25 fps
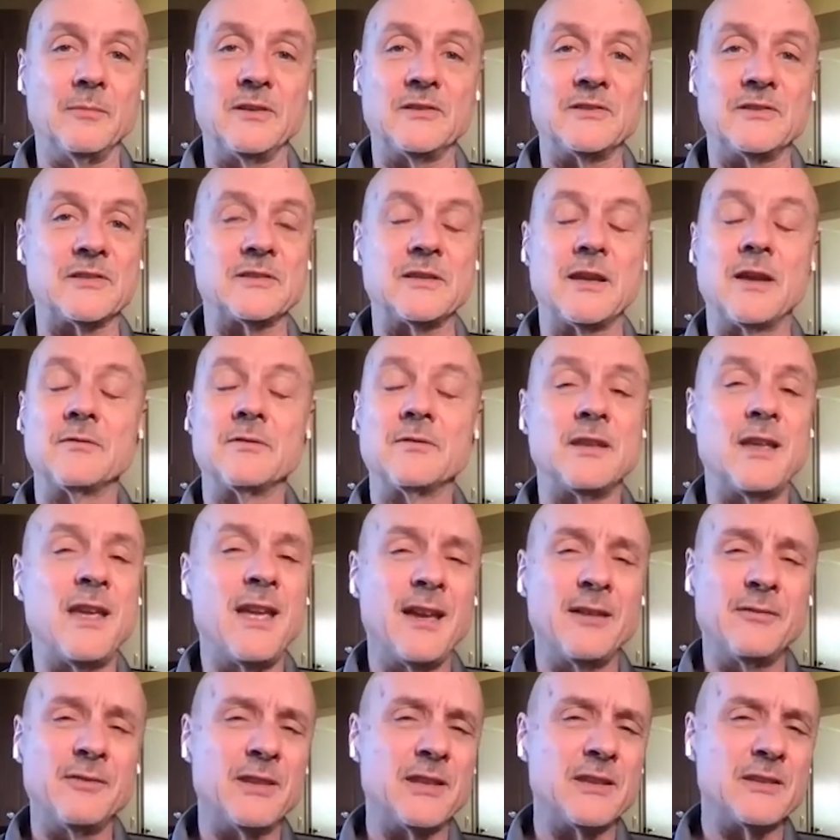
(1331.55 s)
It's just
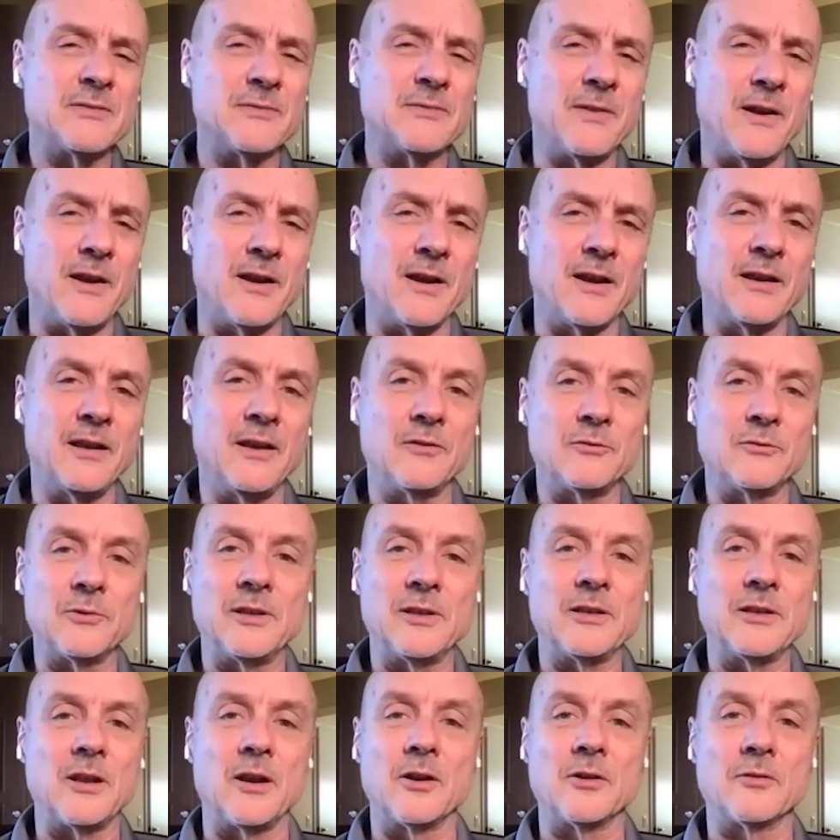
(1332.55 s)
everything's fine. He's
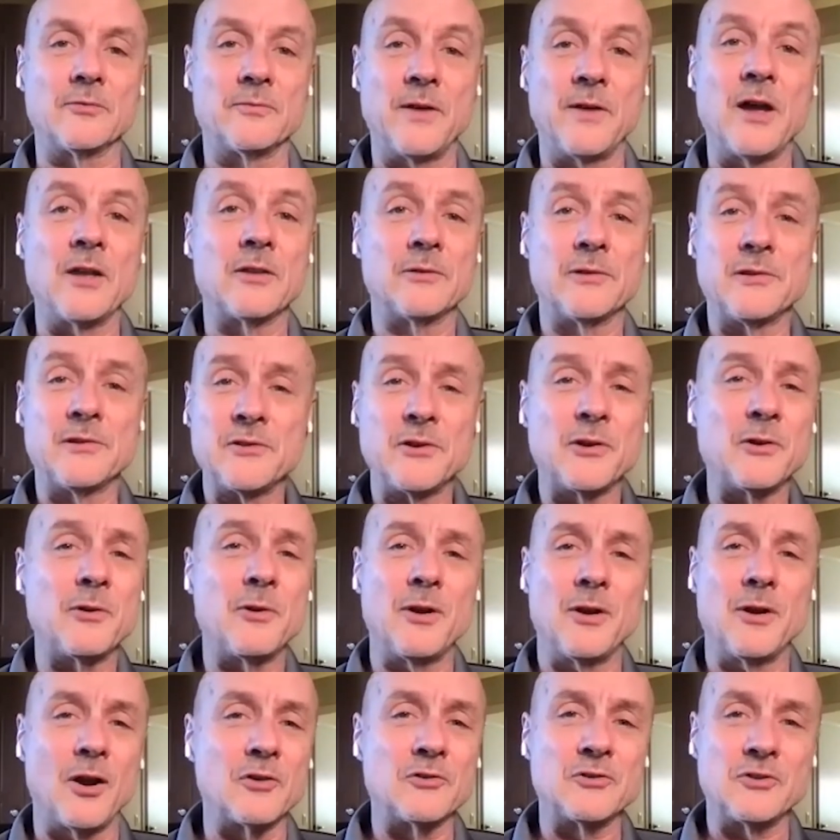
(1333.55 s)
really not our father. He's
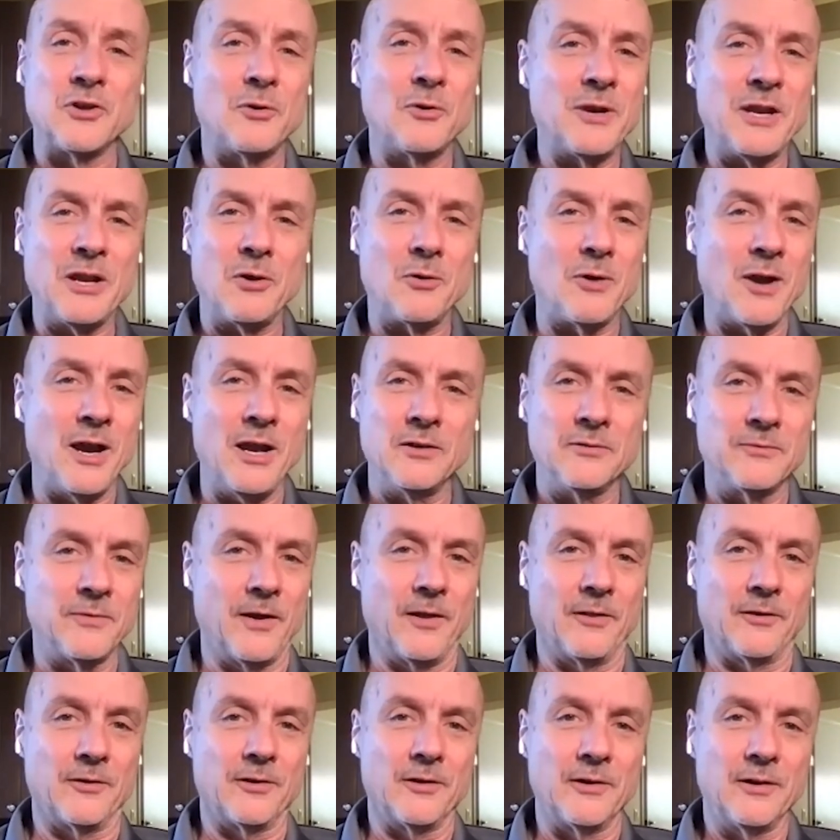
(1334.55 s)
our doting
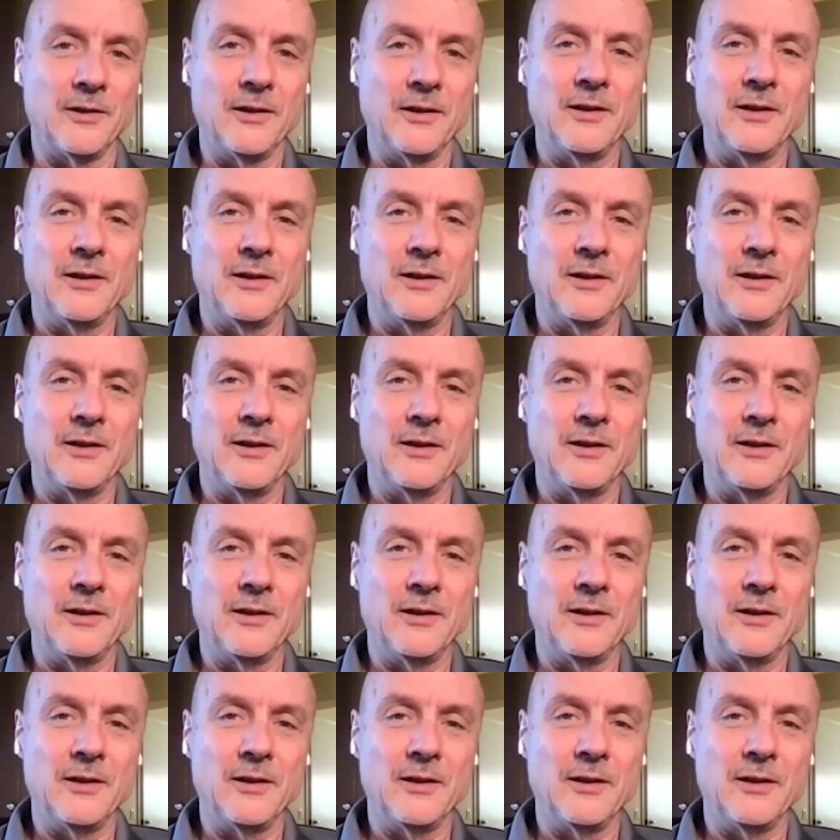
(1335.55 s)
grandfather.